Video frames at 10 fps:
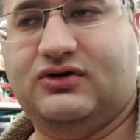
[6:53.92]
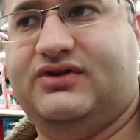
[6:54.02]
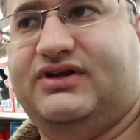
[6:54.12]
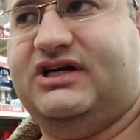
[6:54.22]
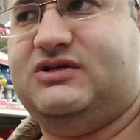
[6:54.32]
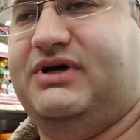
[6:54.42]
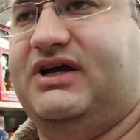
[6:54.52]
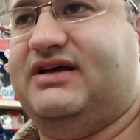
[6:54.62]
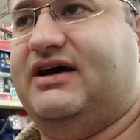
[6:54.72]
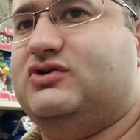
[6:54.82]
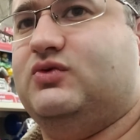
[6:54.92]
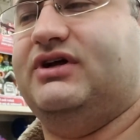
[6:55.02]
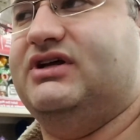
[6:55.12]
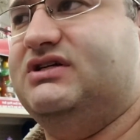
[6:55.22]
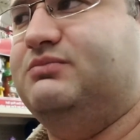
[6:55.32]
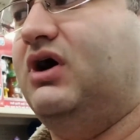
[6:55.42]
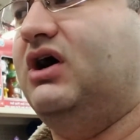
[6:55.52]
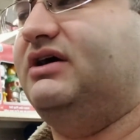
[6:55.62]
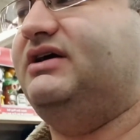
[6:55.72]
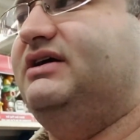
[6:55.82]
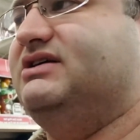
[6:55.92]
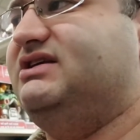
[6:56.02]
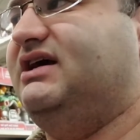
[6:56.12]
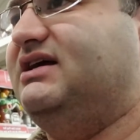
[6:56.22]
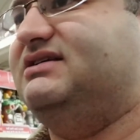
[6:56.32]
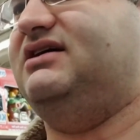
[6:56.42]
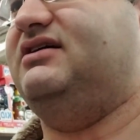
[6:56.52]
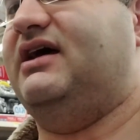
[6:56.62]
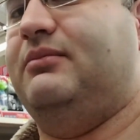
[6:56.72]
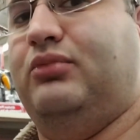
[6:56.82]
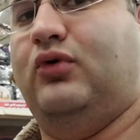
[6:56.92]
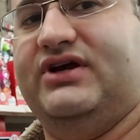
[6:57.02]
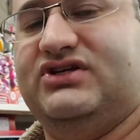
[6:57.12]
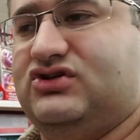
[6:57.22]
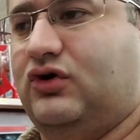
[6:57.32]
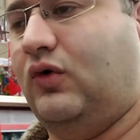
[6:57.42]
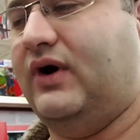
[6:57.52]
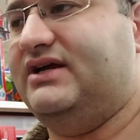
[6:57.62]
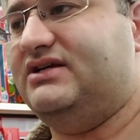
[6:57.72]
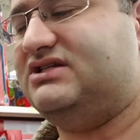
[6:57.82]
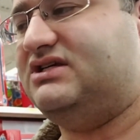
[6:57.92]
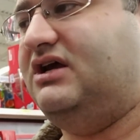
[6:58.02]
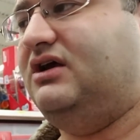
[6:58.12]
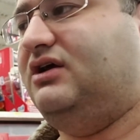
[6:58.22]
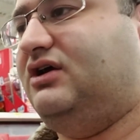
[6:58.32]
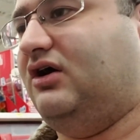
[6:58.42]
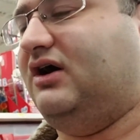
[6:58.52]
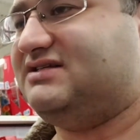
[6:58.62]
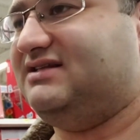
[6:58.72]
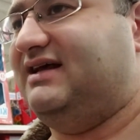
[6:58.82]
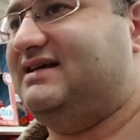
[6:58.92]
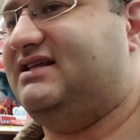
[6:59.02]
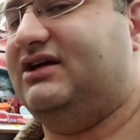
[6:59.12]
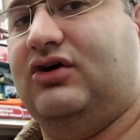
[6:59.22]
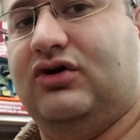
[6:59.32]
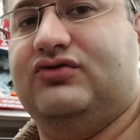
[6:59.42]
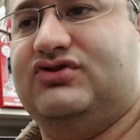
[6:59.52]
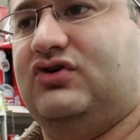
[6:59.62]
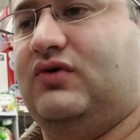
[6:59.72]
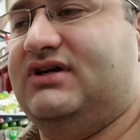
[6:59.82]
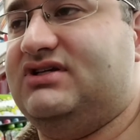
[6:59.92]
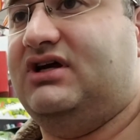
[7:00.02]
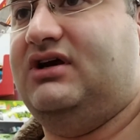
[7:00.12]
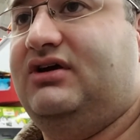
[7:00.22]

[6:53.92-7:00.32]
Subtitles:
the next pink tax we're going to debunk is the idea that boys' toys cost less than girls' toys.